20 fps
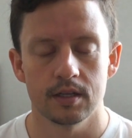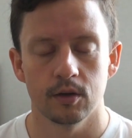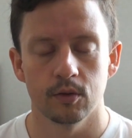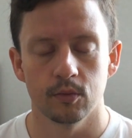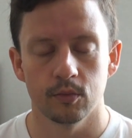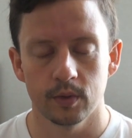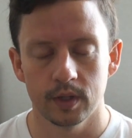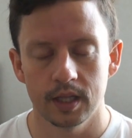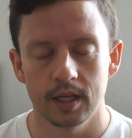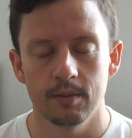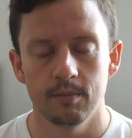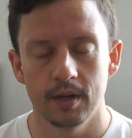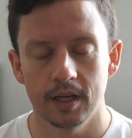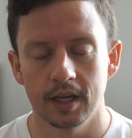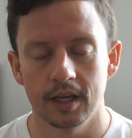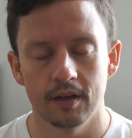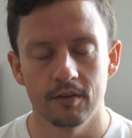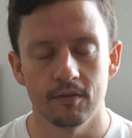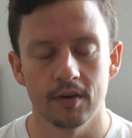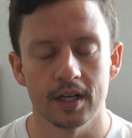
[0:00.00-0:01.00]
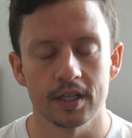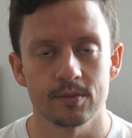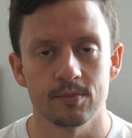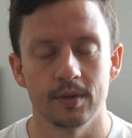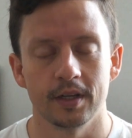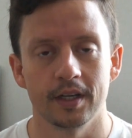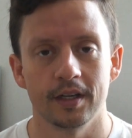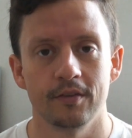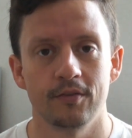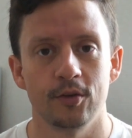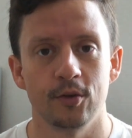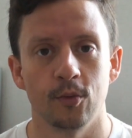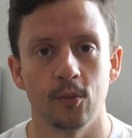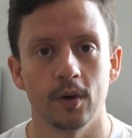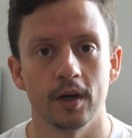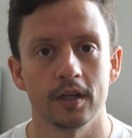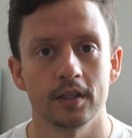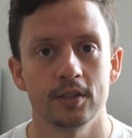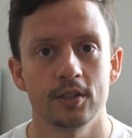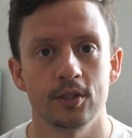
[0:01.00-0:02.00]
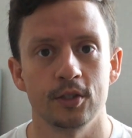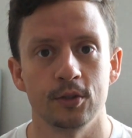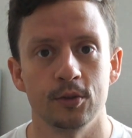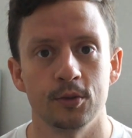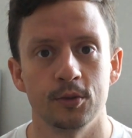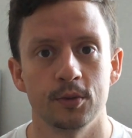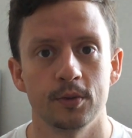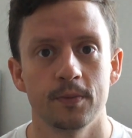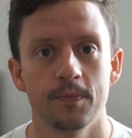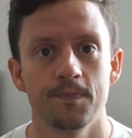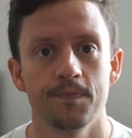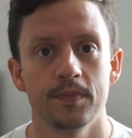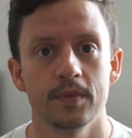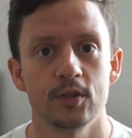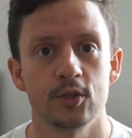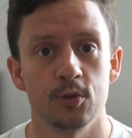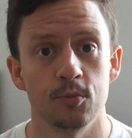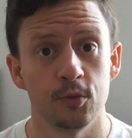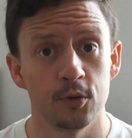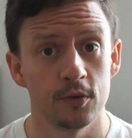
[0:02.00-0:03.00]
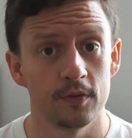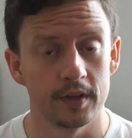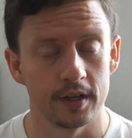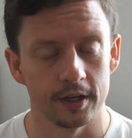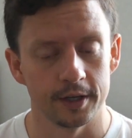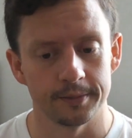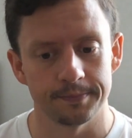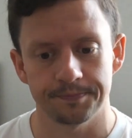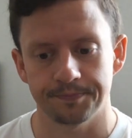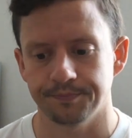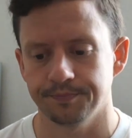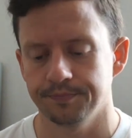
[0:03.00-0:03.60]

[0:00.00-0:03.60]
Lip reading: a really big investment if you want to move here.